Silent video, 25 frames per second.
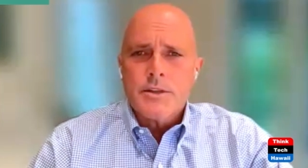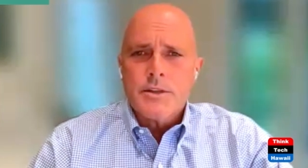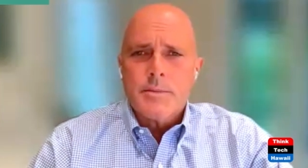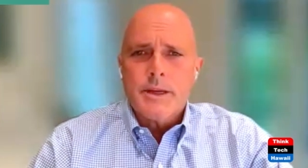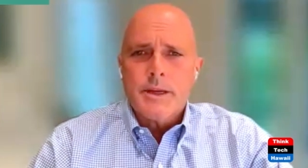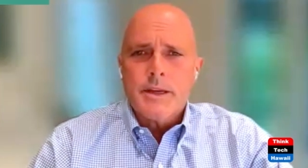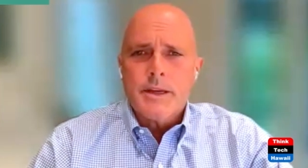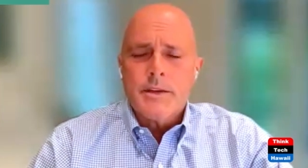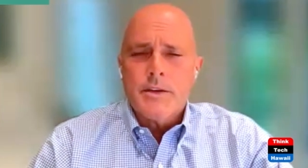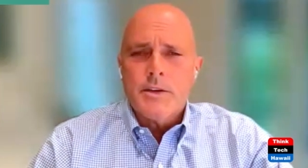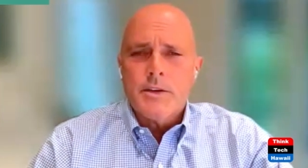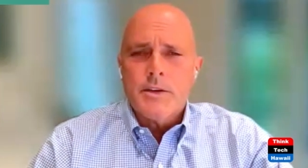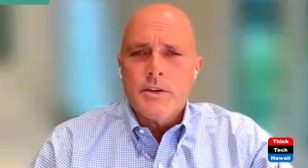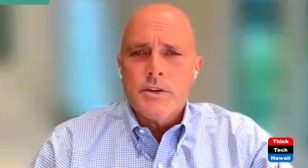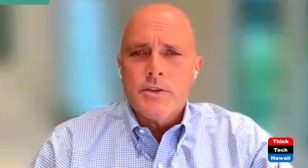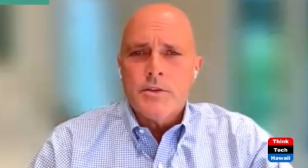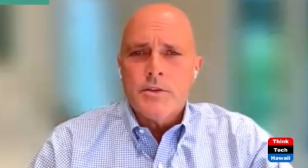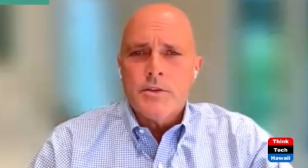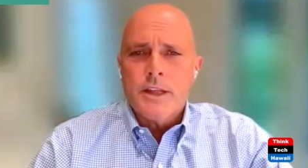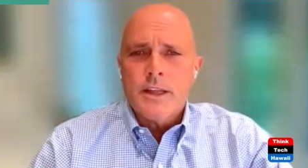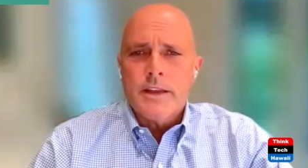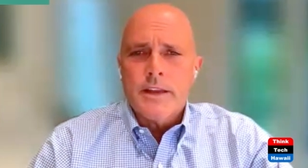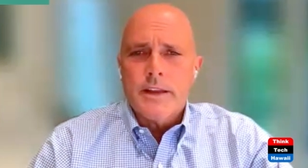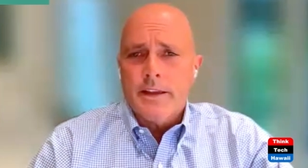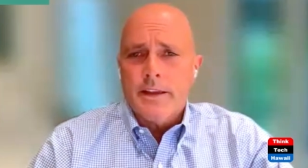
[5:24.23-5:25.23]
I mean, do, do you
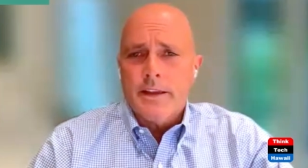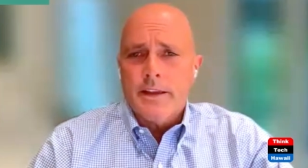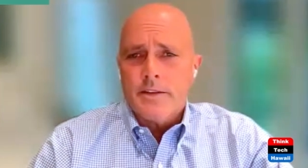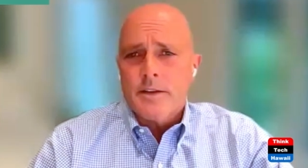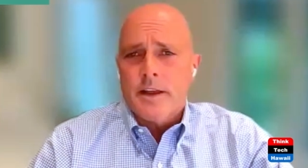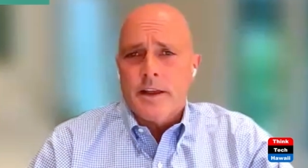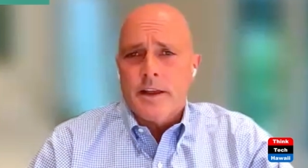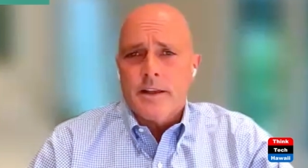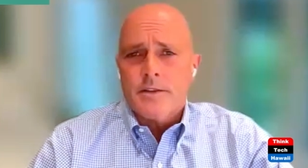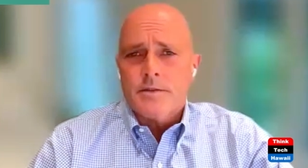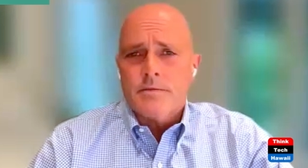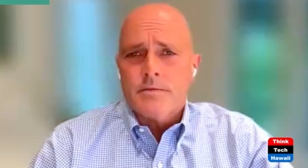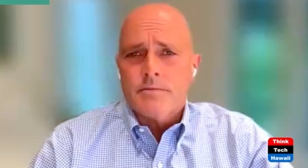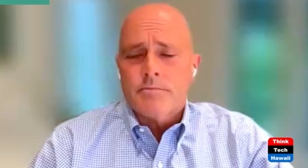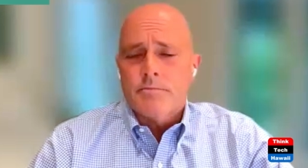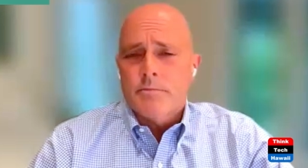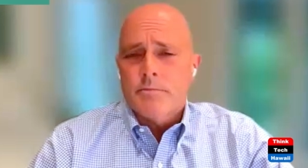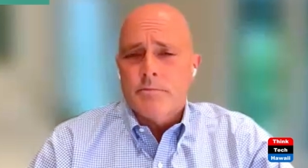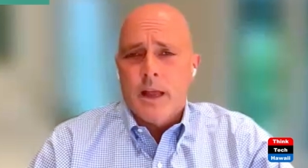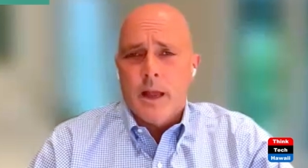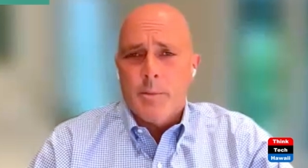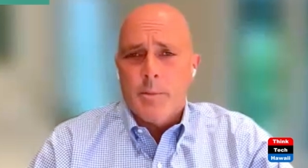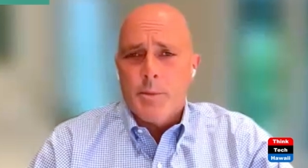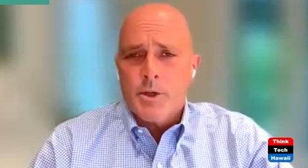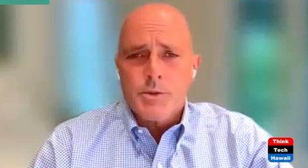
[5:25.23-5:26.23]
think has has
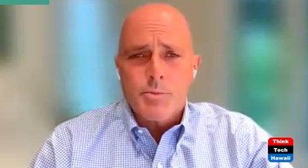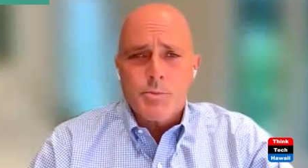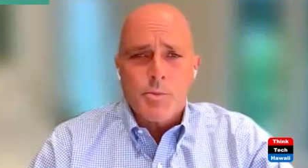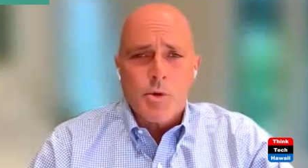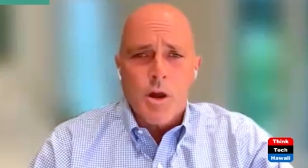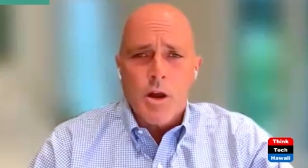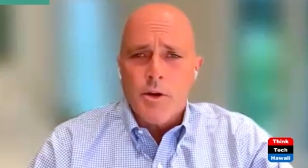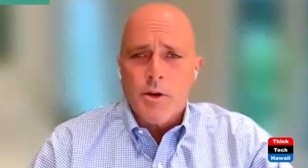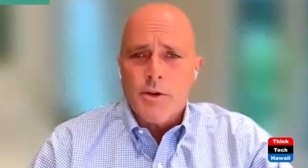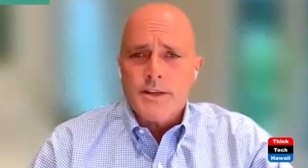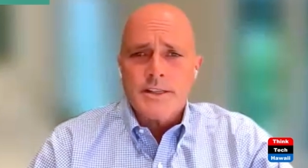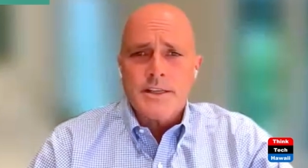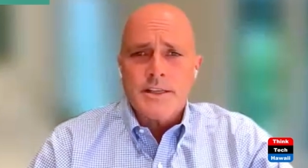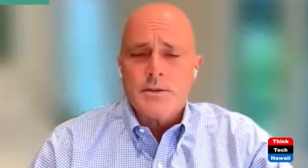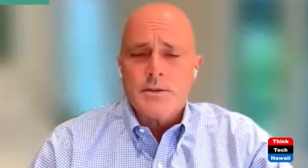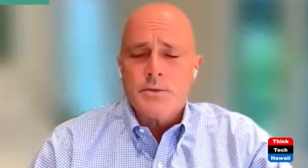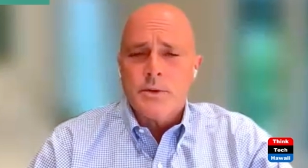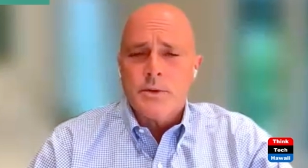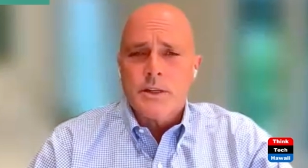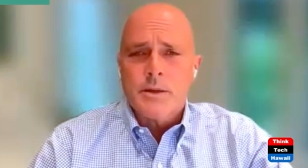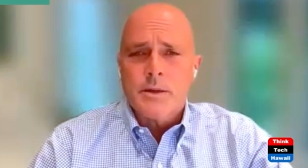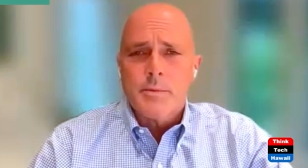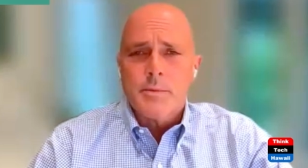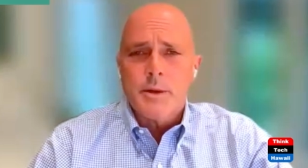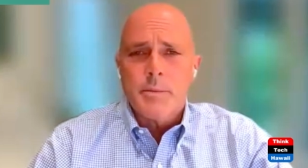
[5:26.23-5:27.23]
how much progress has
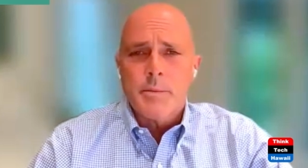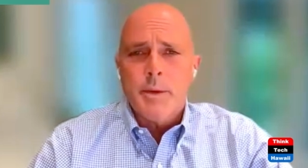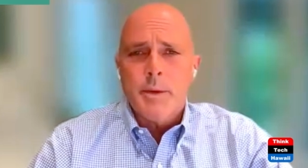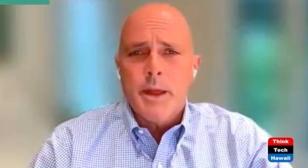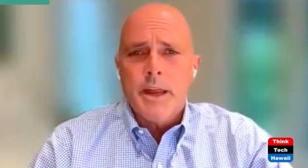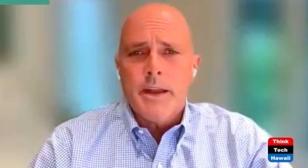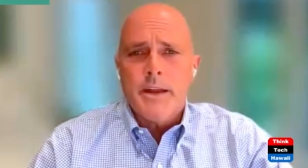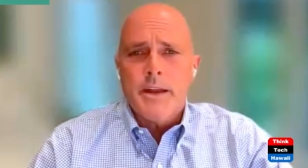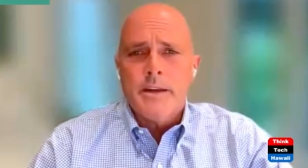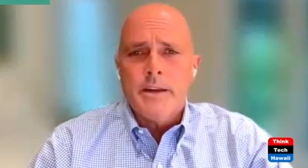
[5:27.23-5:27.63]
really been made?